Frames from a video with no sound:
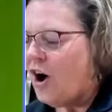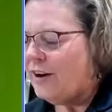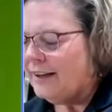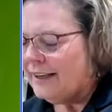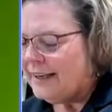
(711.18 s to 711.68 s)

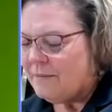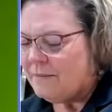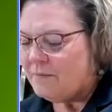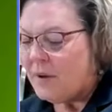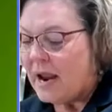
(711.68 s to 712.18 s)
garlic
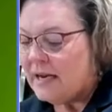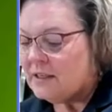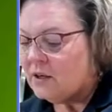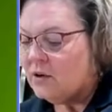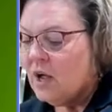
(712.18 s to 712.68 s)
and
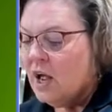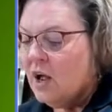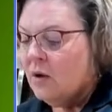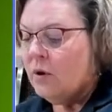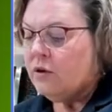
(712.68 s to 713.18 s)
basil
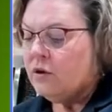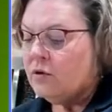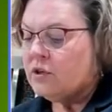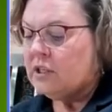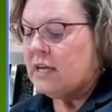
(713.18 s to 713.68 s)
with
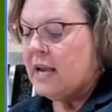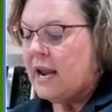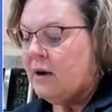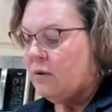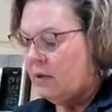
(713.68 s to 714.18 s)
your
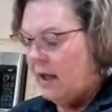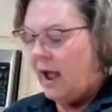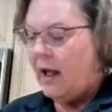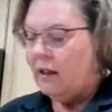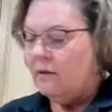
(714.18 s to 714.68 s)
steak with
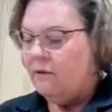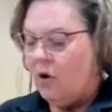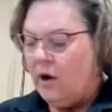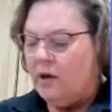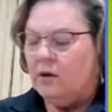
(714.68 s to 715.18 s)
the
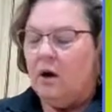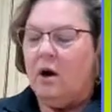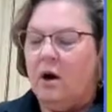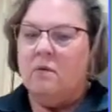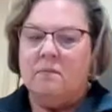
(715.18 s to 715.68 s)
olive
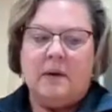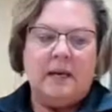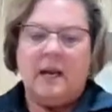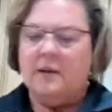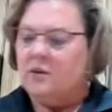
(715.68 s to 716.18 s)
oil. Oh
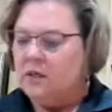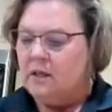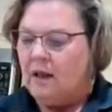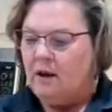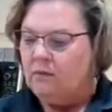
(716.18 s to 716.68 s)
my gosh,
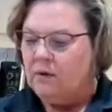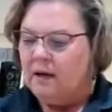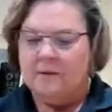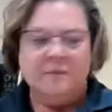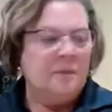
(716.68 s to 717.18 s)
look at that,
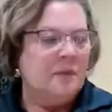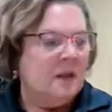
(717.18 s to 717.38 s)
Rick.